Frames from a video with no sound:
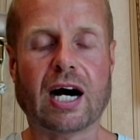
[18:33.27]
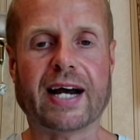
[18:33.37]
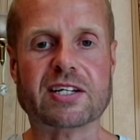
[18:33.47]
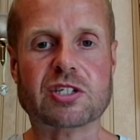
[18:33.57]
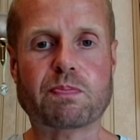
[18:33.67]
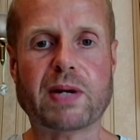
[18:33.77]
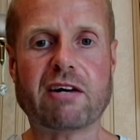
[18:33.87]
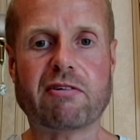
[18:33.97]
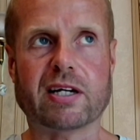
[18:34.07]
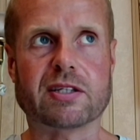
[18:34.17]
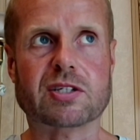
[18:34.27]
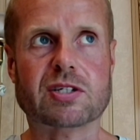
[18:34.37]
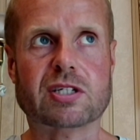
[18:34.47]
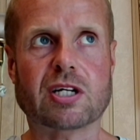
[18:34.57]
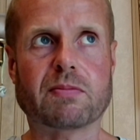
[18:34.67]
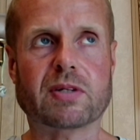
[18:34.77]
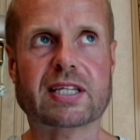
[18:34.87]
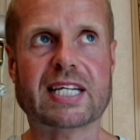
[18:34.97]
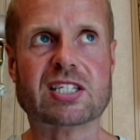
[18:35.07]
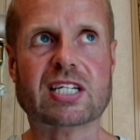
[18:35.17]
I experienced um,
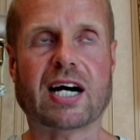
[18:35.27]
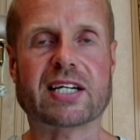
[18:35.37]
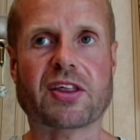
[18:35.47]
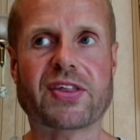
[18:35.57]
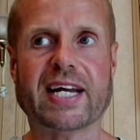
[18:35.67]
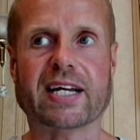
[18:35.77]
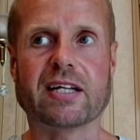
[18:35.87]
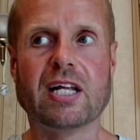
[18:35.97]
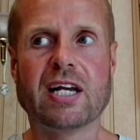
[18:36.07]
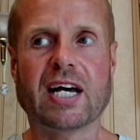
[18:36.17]
this kind of thing.